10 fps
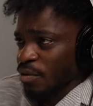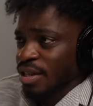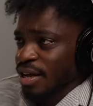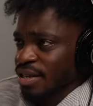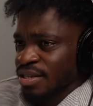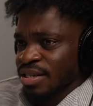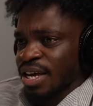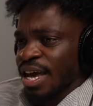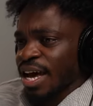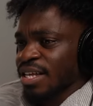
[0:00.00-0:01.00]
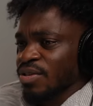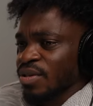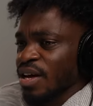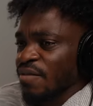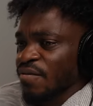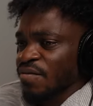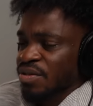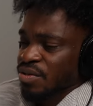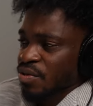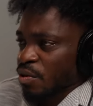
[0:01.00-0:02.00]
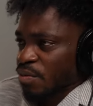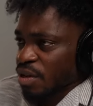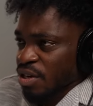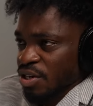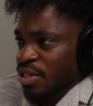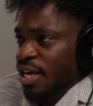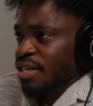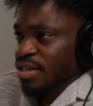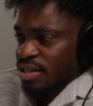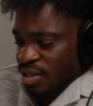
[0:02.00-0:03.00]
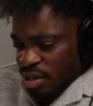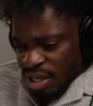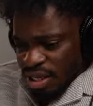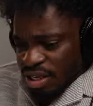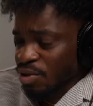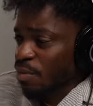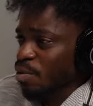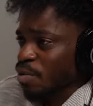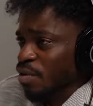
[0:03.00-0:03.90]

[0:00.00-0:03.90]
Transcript: on that and not have a physical copy. It just has it in the crypto